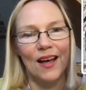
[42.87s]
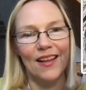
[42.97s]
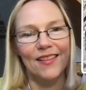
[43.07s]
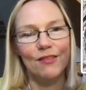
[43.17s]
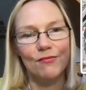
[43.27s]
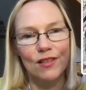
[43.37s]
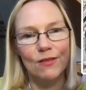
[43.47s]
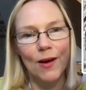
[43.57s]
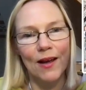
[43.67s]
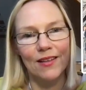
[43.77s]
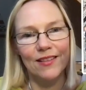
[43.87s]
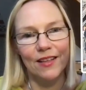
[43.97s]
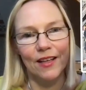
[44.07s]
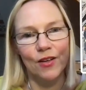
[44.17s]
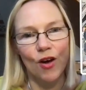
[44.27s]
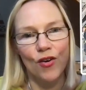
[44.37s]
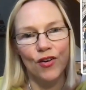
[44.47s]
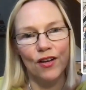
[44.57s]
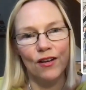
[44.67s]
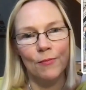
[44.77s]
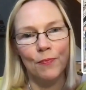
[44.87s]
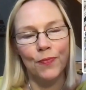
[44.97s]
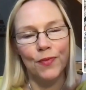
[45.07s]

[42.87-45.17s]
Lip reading: and they respect and honor